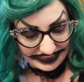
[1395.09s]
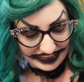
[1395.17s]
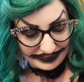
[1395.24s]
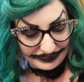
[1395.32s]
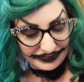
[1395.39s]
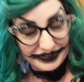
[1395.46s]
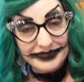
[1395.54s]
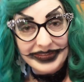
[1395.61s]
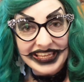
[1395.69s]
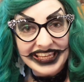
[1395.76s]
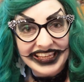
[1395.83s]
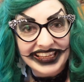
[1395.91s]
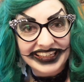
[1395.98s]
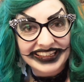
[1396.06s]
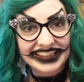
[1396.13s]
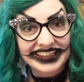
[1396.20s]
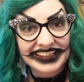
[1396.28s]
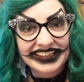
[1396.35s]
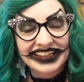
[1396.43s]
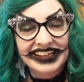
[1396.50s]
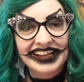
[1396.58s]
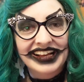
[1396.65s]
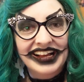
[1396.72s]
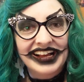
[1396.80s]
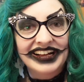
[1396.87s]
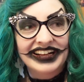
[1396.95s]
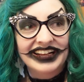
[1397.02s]
for me,
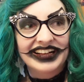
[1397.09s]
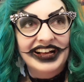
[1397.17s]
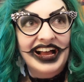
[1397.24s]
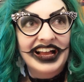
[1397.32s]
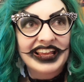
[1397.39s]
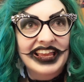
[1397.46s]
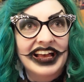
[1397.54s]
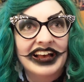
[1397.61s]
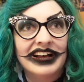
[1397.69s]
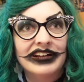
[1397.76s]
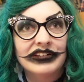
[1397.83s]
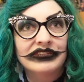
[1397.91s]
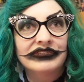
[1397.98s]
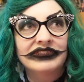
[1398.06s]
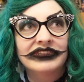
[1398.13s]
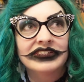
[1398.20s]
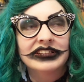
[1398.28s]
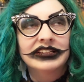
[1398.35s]
I have